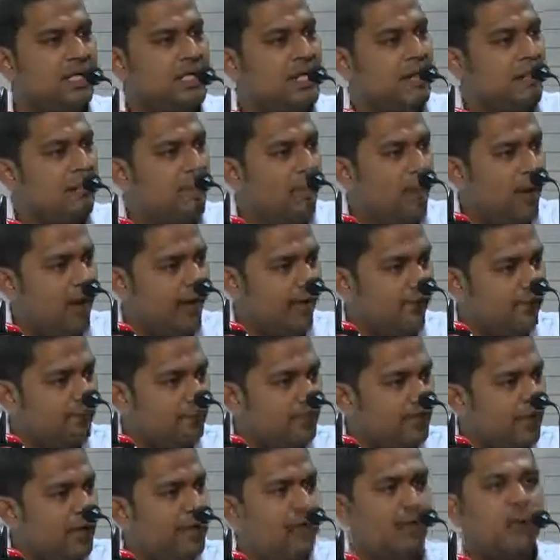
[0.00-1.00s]
Number one,
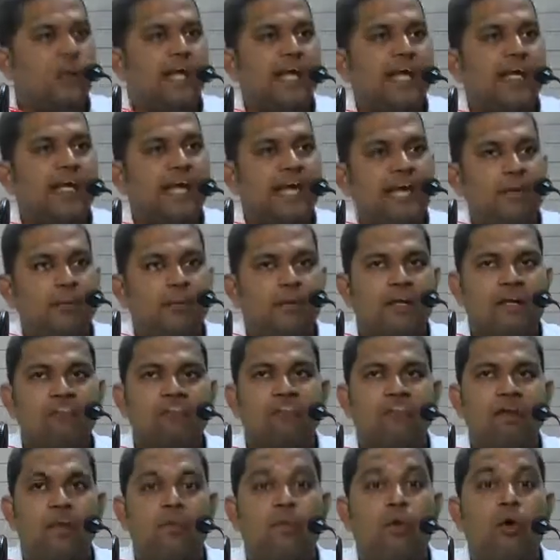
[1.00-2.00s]
you can get money
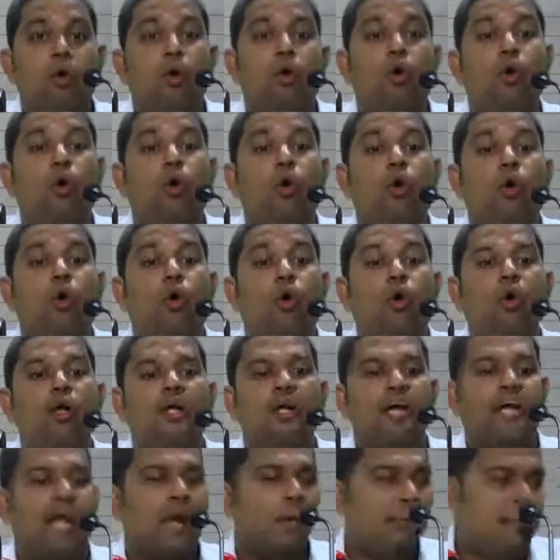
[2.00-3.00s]
from
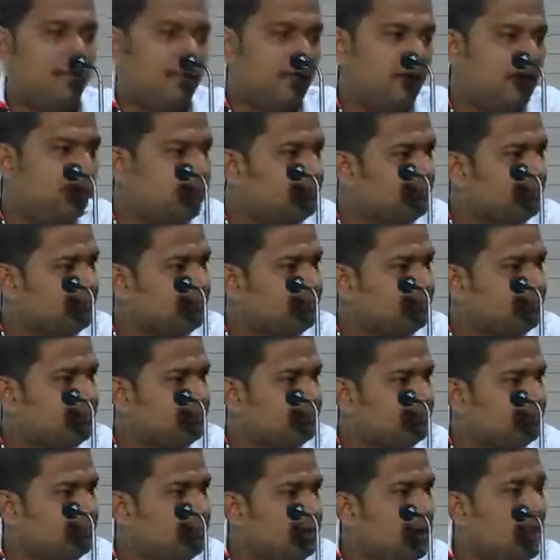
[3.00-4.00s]
owned capital
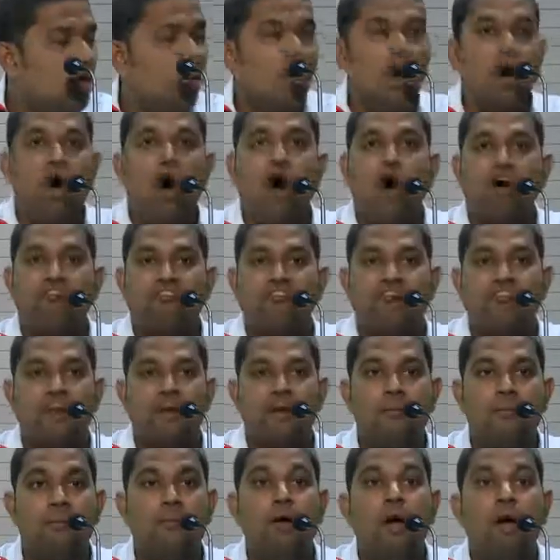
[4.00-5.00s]
or
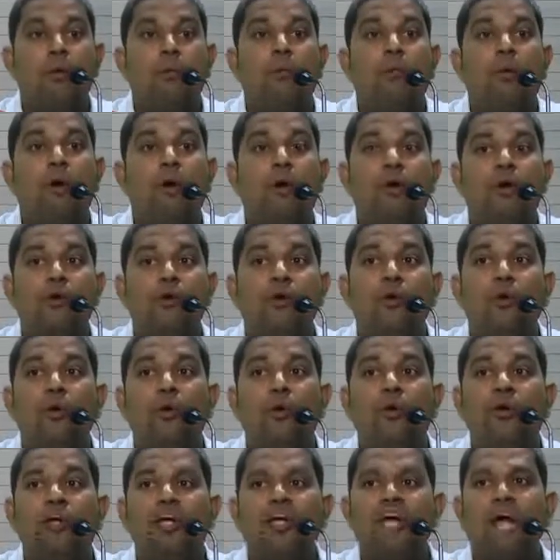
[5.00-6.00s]
from
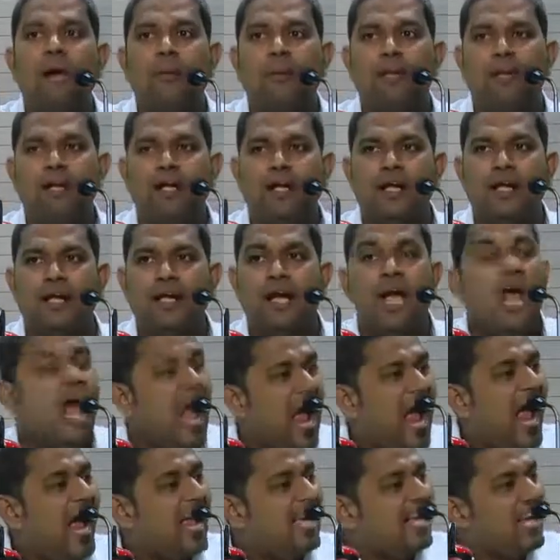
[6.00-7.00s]
borrowed capital.
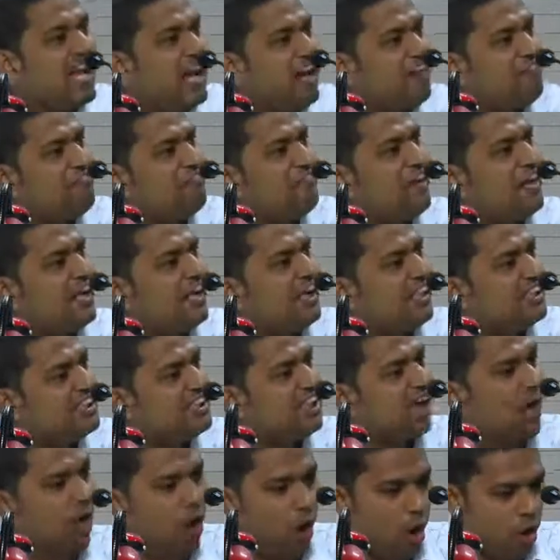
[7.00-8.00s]
And if it is
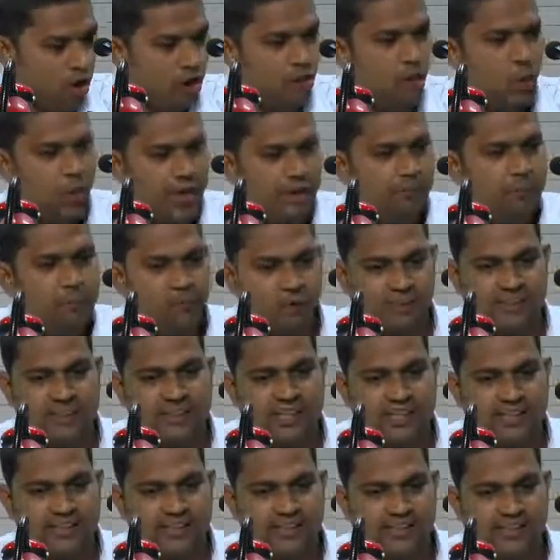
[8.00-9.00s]
an ongoing
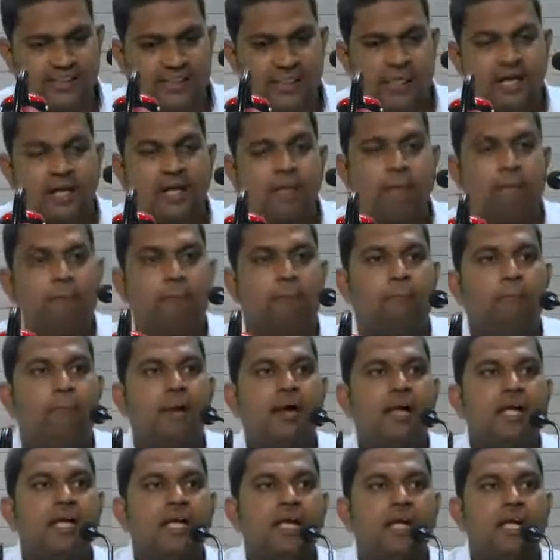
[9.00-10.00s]
process,
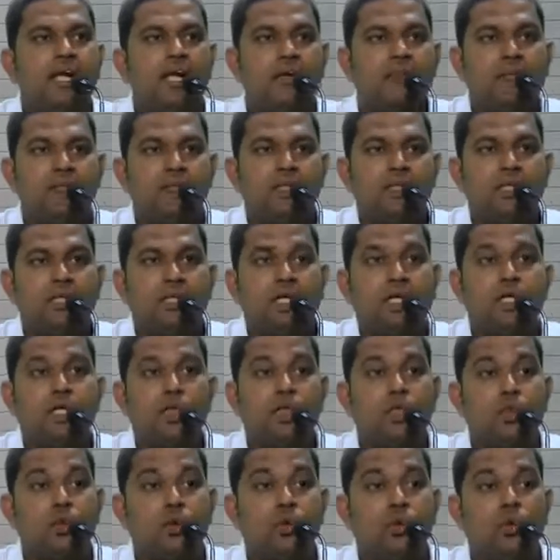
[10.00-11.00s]
money comes
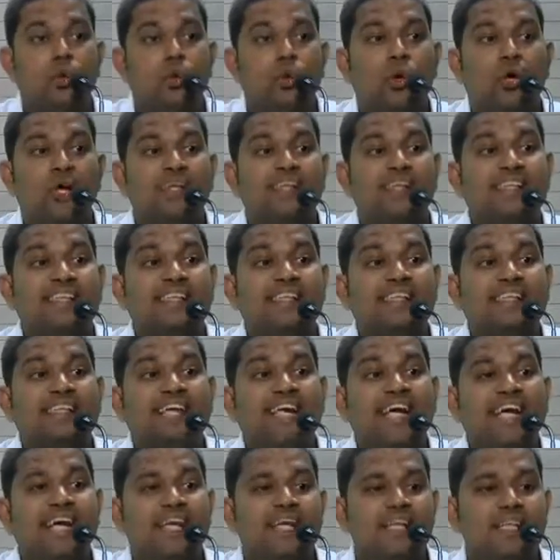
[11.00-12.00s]
through
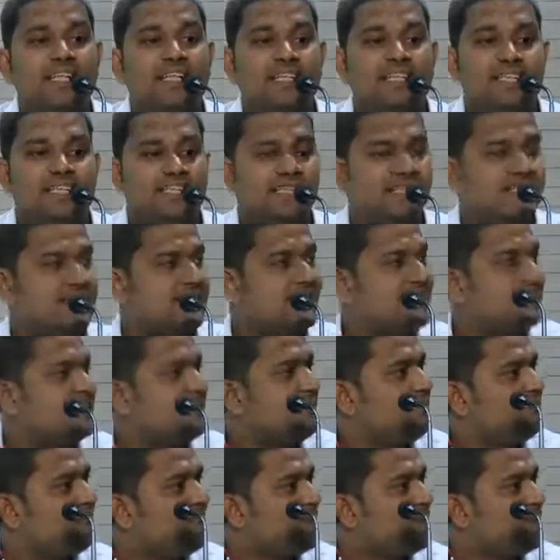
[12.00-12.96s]
sales.